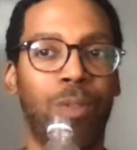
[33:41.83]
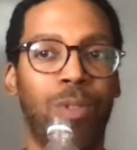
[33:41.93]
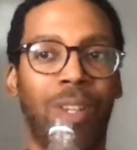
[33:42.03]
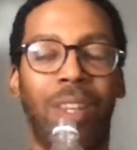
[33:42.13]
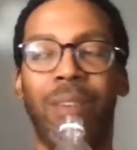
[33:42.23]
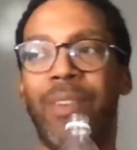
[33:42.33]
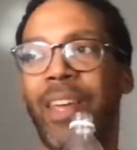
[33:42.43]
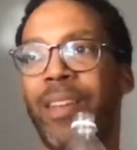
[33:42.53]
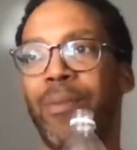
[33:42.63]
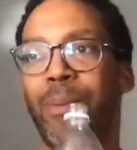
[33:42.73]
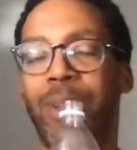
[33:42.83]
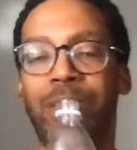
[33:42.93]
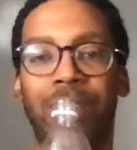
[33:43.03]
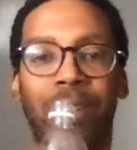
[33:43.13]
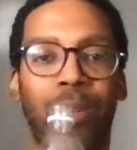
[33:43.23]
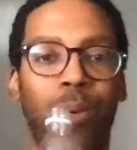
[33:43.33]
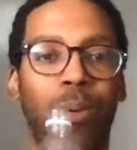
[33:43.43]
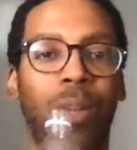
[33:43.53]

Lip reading: should leave that information alone.